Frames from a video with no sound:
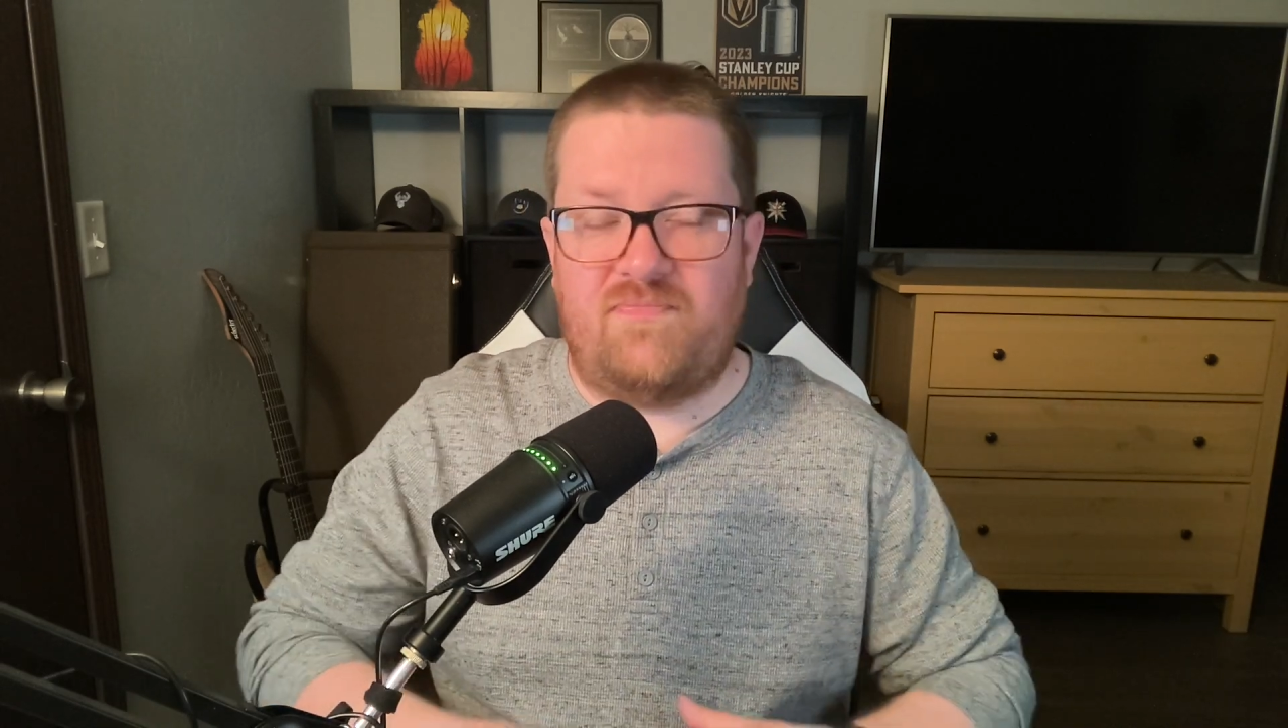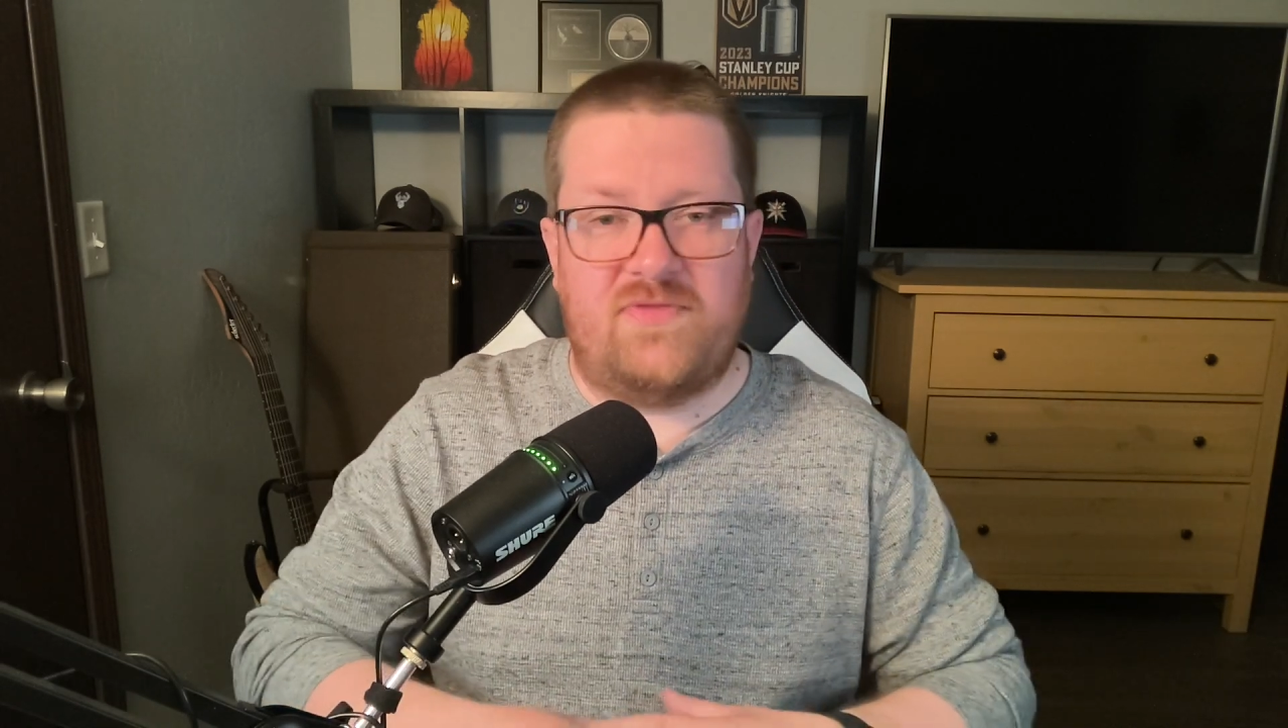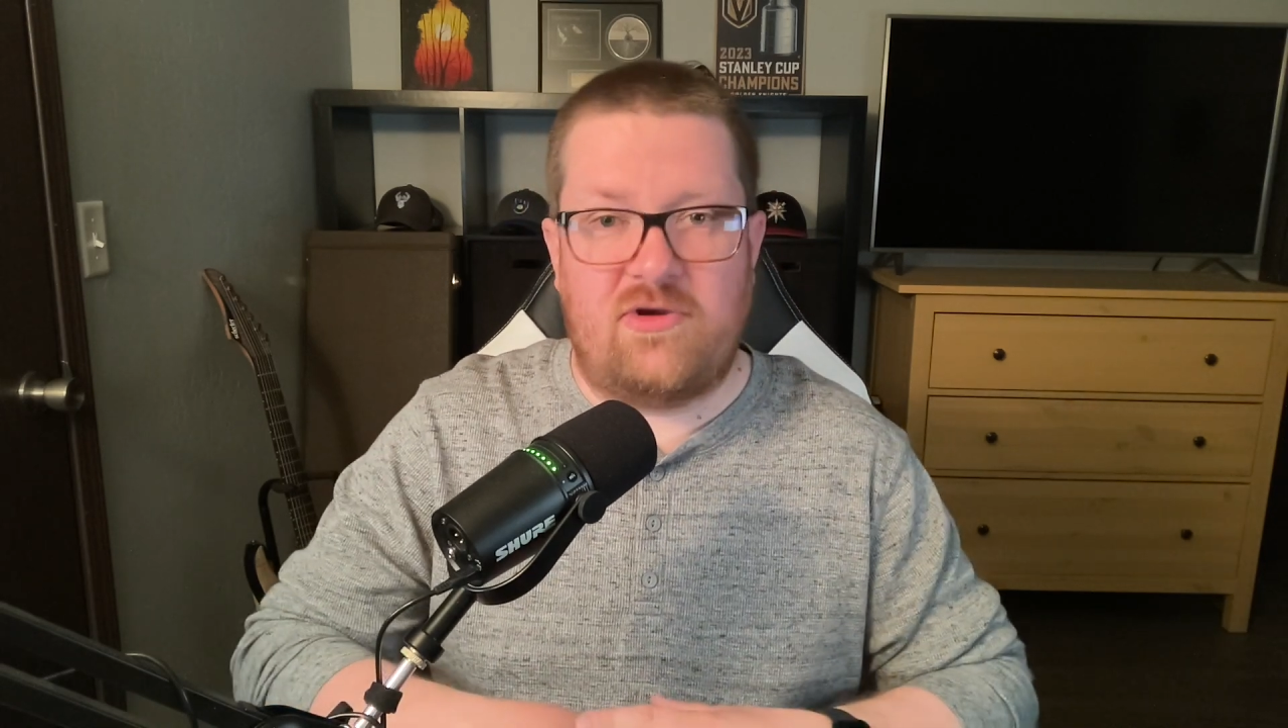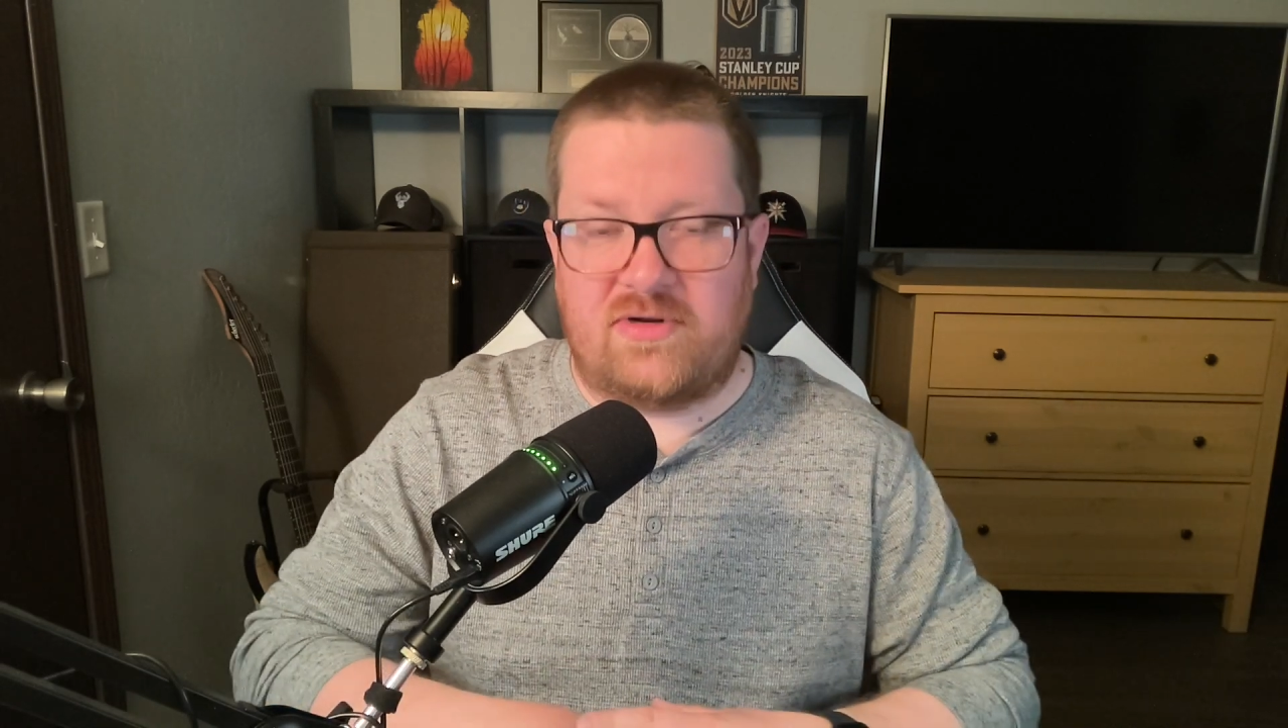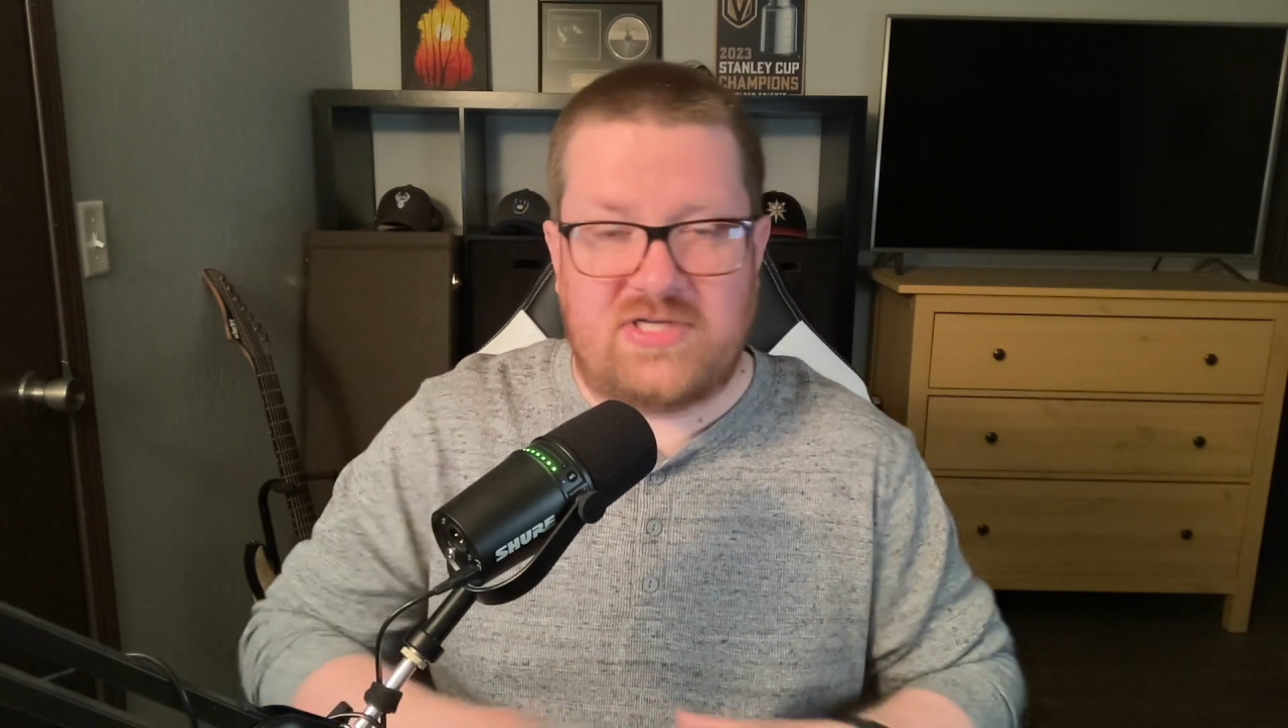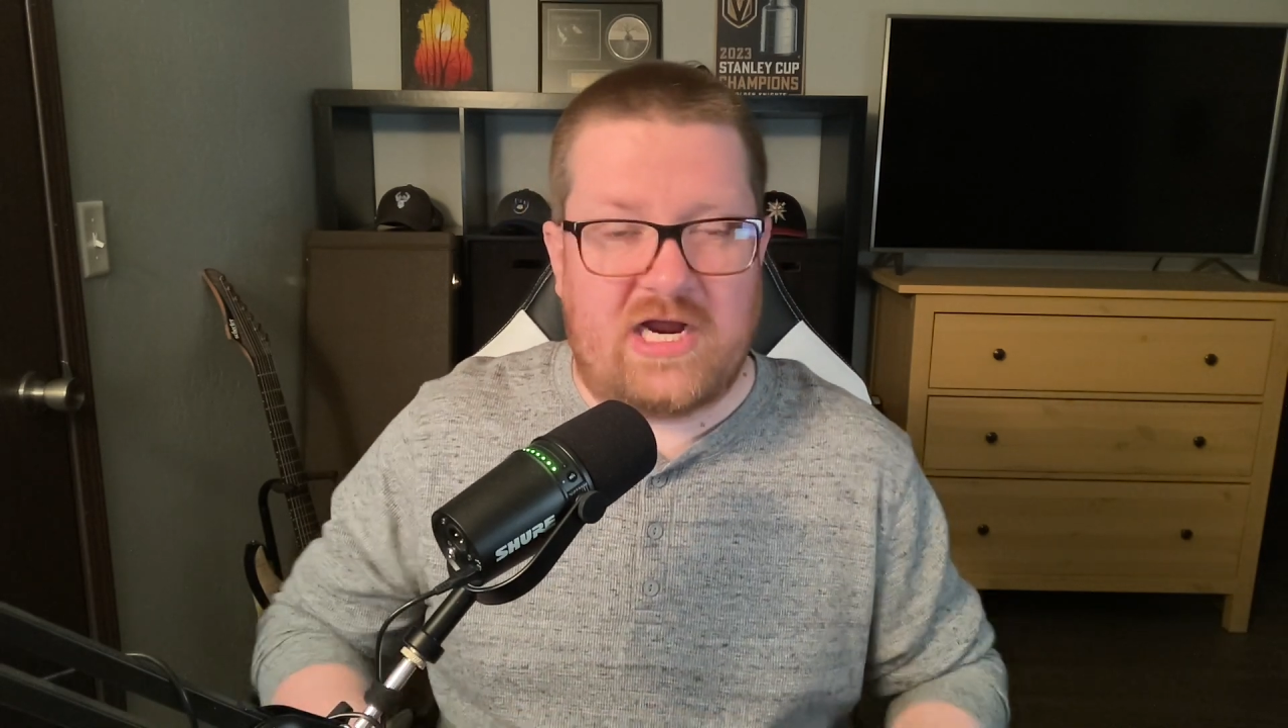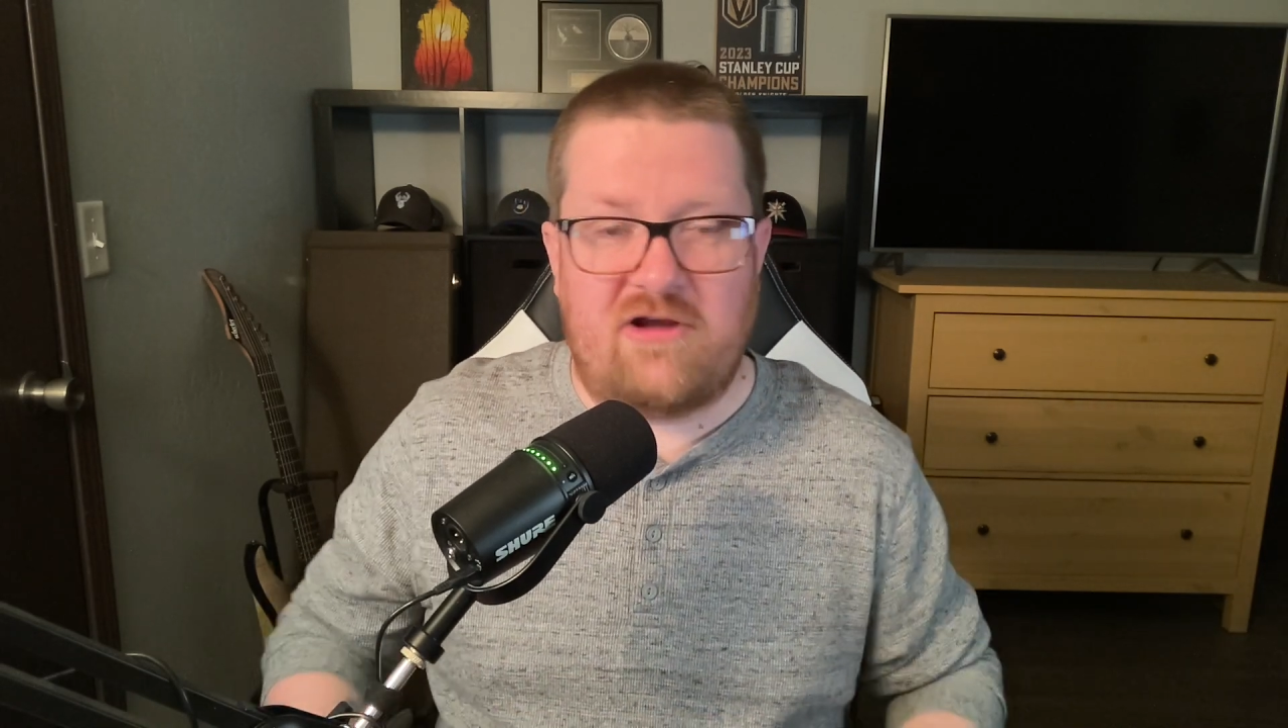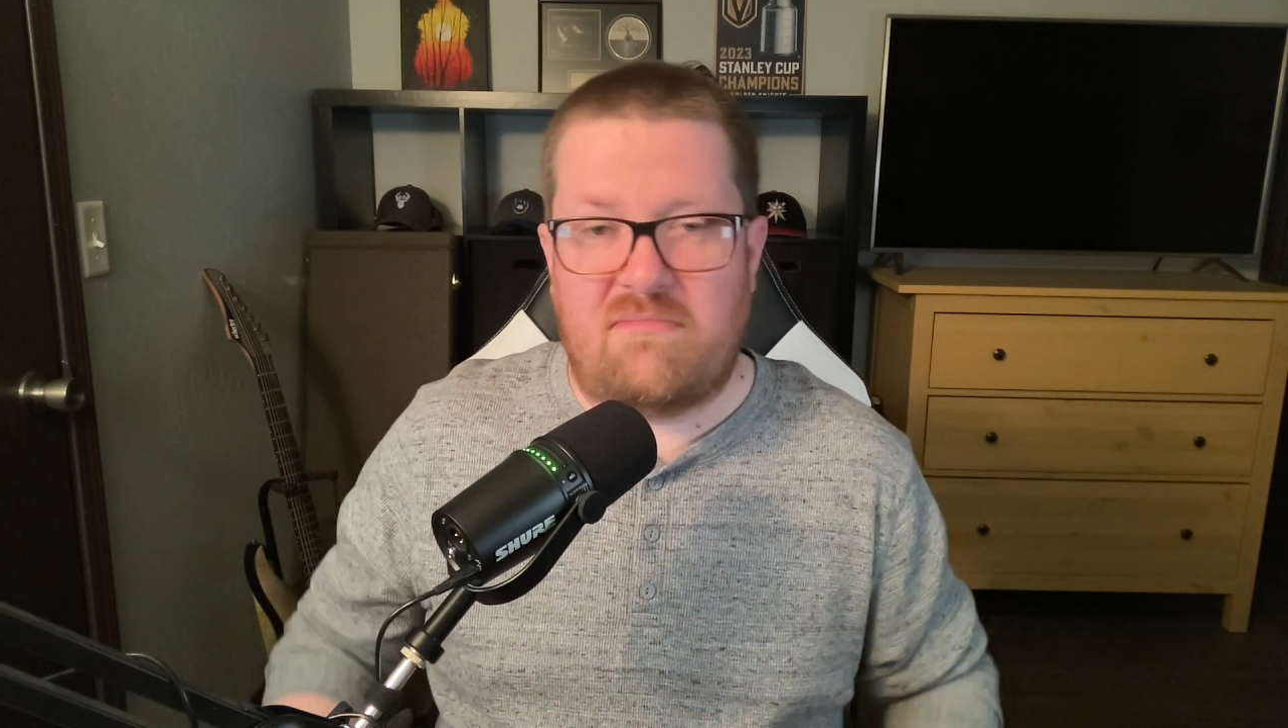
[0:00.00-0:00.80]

your entire